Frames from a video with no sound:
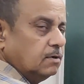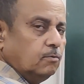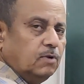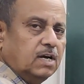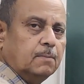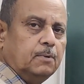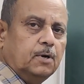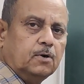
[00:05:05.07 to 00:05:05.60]

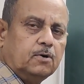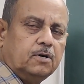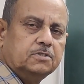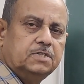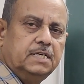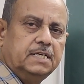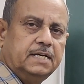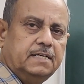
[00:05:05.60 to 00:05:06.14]
1 upon cos
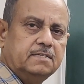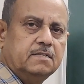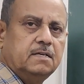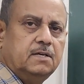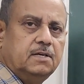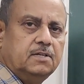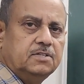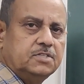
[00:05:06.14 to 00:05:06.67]
theta is
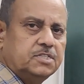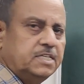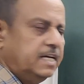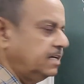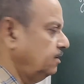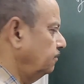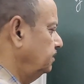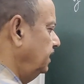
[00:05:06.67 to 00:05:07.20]

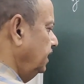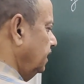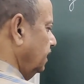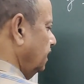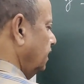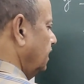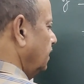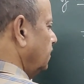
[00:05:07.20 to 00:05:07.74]
sec of
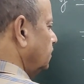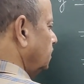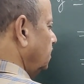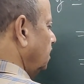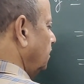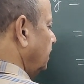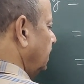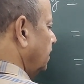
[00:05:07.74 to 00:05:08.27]
theta. You
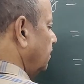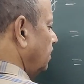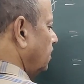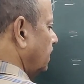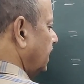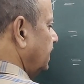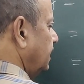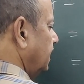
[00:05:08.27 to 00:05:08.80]
will be able to
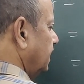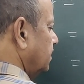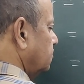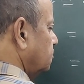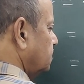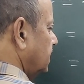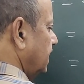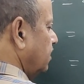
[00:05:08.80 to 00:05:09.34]
write it as
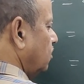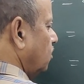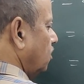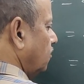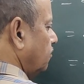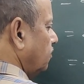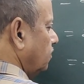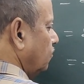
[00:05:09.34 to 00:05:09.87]
sec
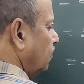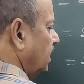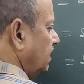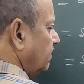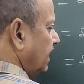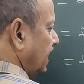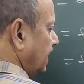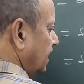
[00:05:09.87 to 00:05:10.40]
of
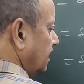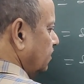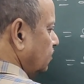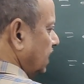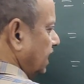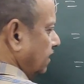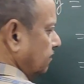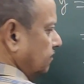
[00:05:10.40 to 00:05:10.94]
whatever angle you
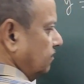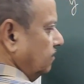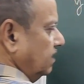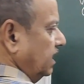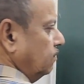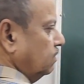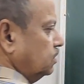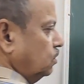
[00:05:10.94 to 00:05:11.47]
have.
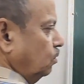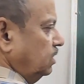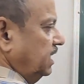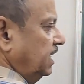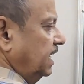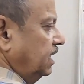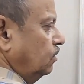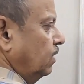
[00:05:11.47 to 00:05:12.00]
It was 2
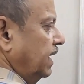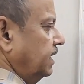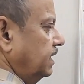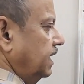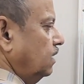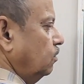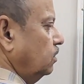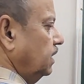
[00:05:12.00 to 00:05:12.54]
theta, you write
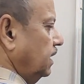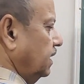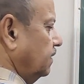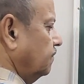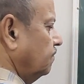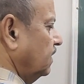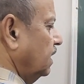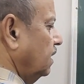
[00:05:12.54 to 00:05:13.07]
that 2 theta.
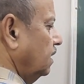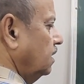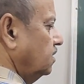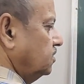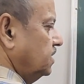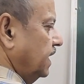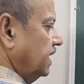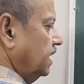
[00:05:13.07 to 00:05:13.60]

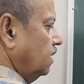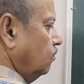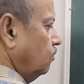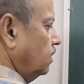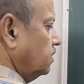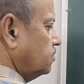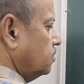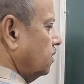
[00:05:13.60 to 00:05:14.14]
Sec
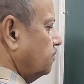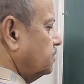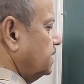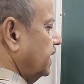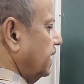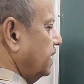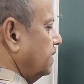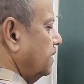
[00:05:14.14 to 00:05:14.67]
inverse of
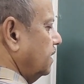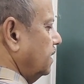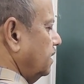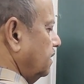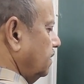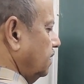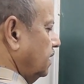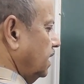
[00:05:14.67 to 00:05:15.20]
sec
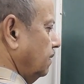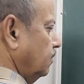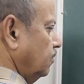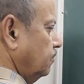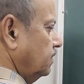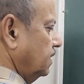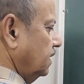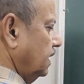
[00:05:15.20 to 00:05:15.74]

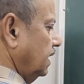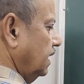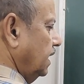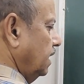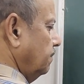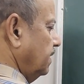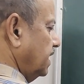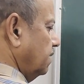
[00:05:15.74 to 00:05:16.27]
removed.
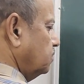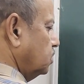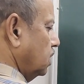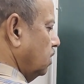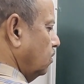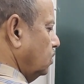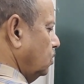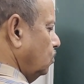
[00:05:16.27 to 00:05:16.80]
It becomes
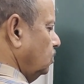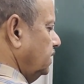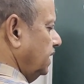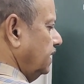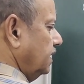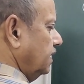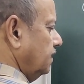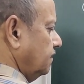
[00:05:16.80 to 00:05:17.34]
now 2
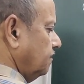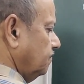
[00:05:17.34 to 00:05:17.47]
theta.